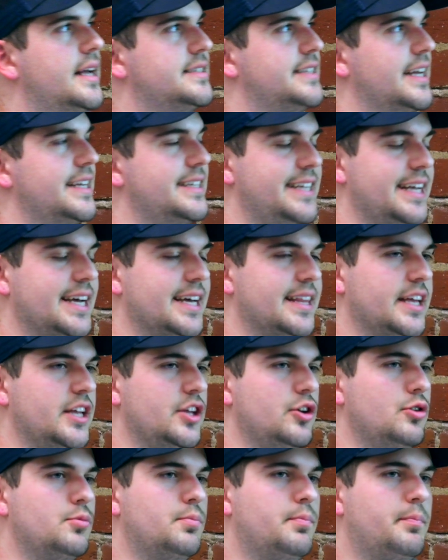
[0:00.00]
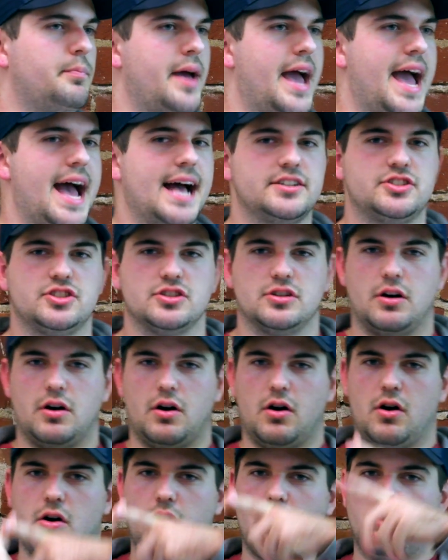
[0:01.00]
This idea that you pass
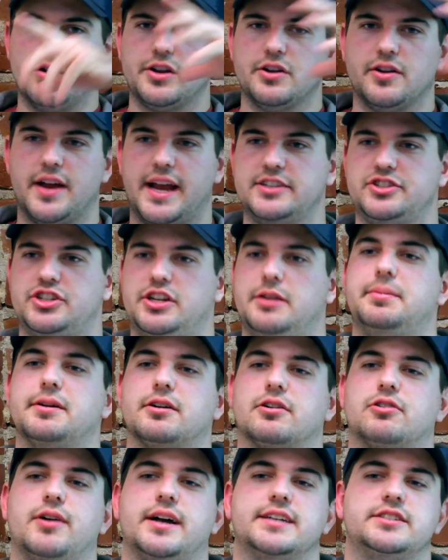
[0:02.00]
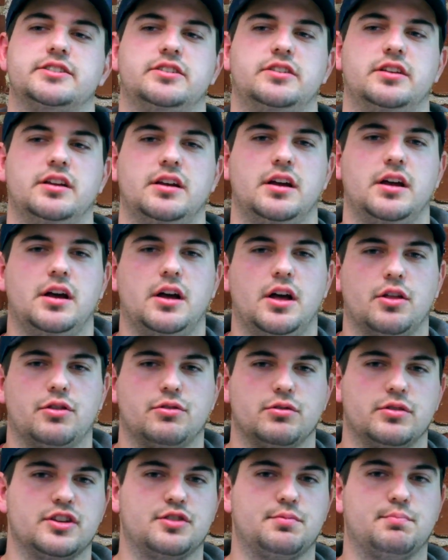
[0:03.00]
all your HTTP requests
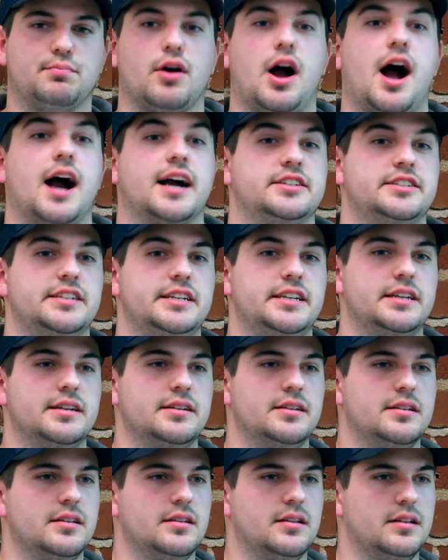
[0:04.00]
through this proxy,